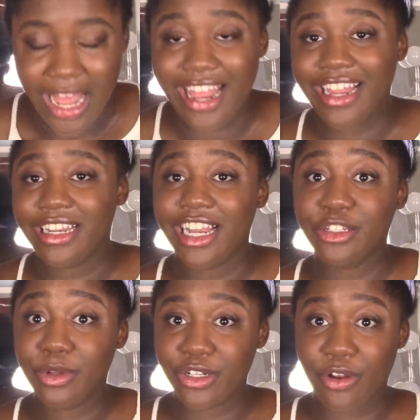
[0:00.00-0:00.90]
And I
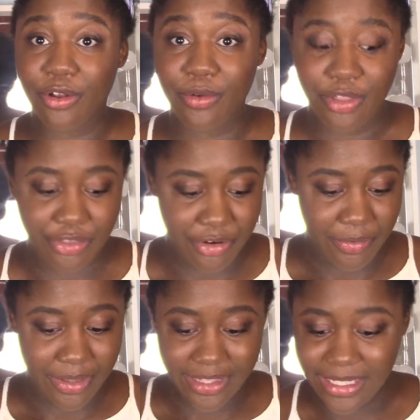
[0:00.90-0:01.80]
just want to go
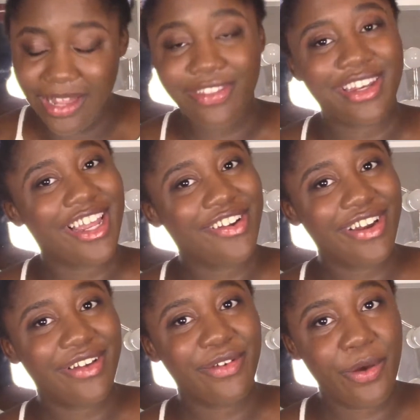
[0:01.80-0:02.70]
through the stuff that I'm getting
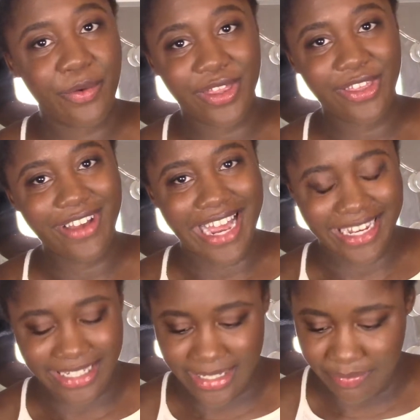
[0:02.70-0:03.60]
rid of with you
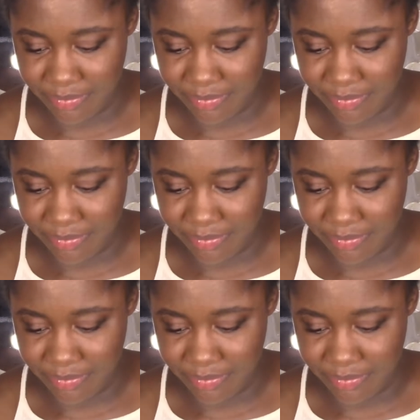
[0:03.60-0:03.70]
guys.